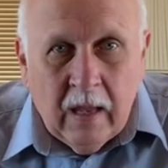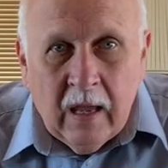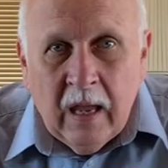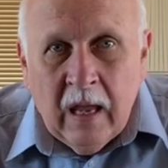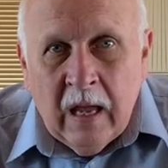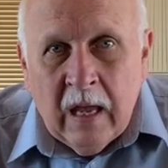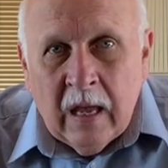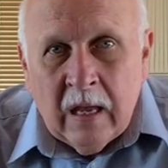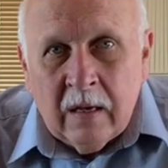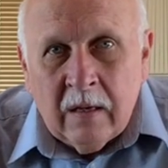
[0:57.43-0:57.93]

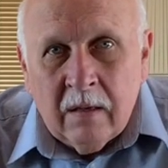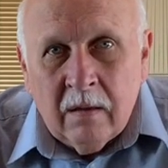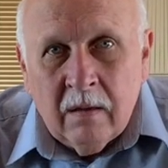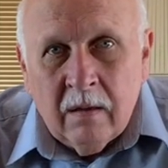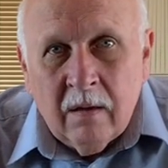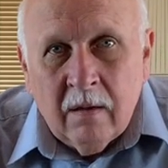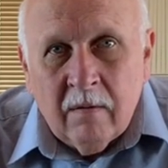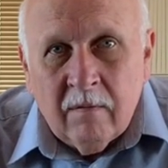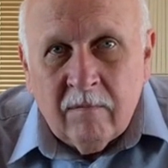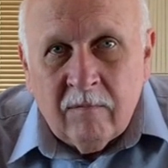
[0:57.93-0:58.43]
and
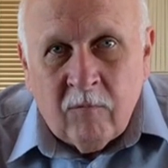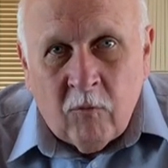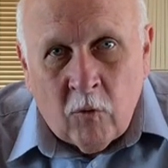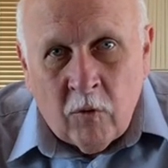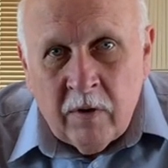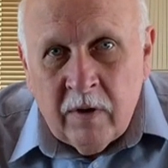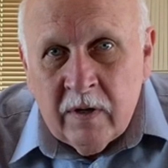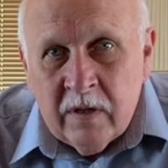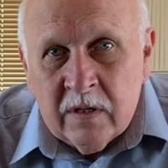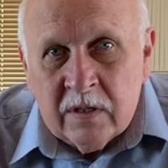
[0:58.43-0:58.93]

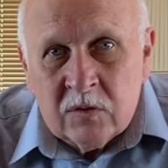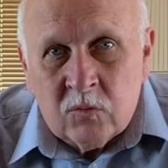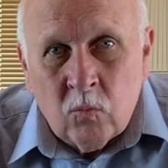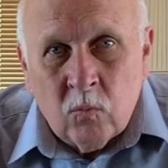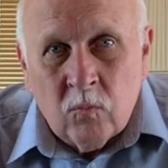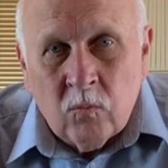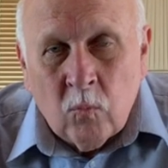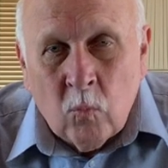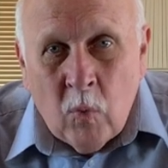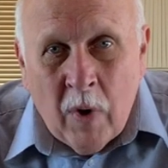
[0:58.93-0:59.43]
for his
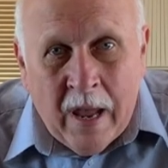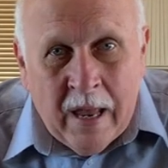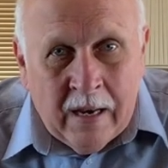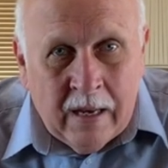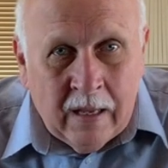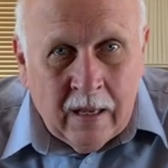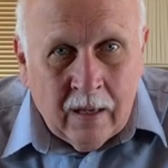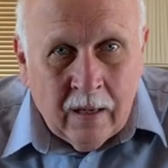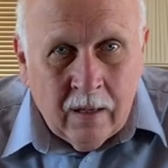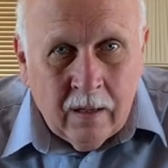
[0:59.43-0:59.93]

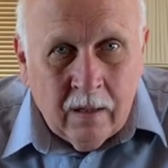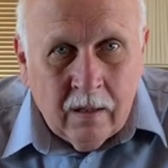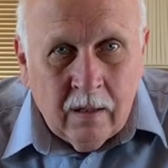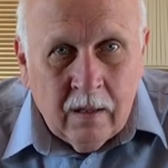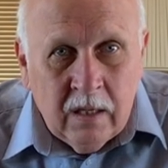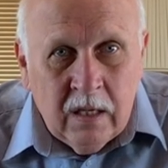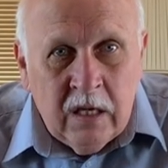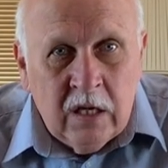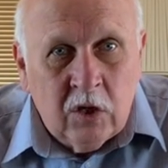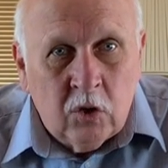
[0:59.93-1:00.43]
wedding,
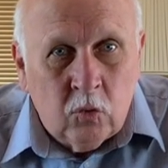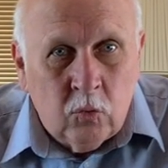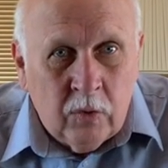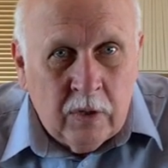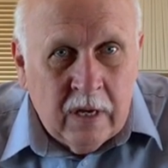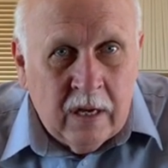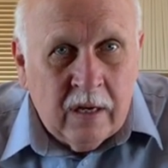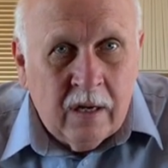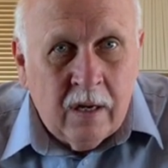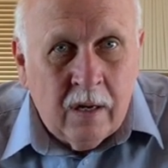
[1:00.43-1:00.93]
he
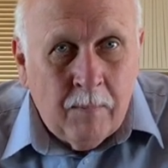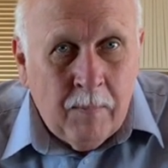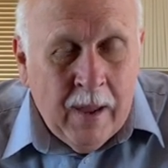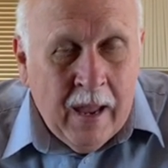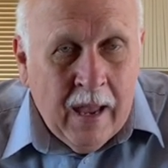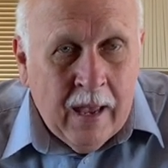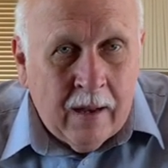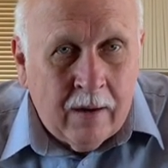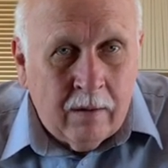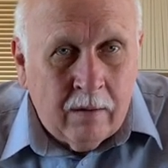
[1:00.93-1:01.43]
created a
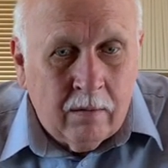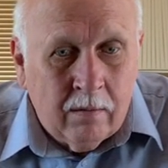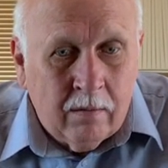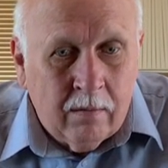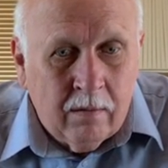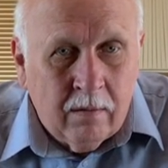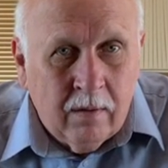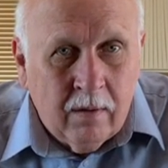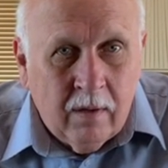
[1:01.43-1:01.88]
pattern.